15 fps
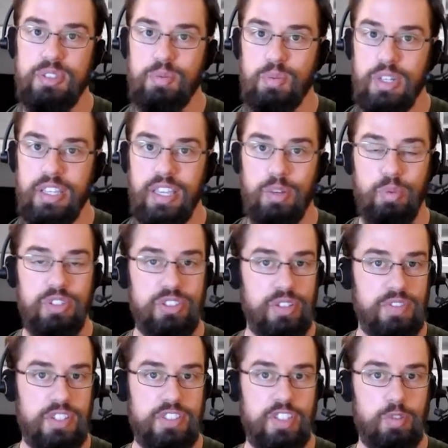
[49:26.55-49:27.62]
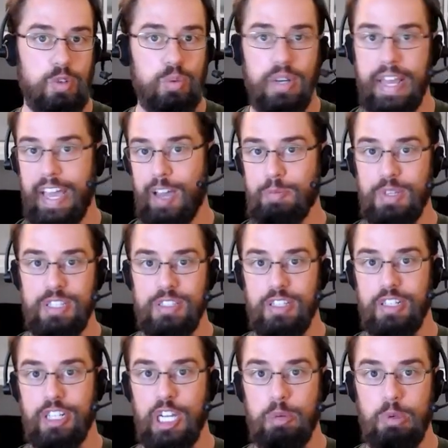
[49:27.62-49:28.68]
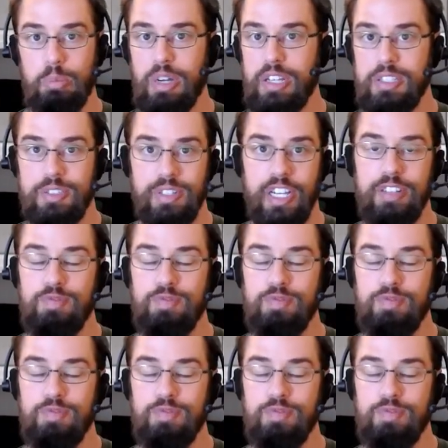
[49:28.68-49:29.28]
Again, we still have to see, well, what happens in a couple months, right?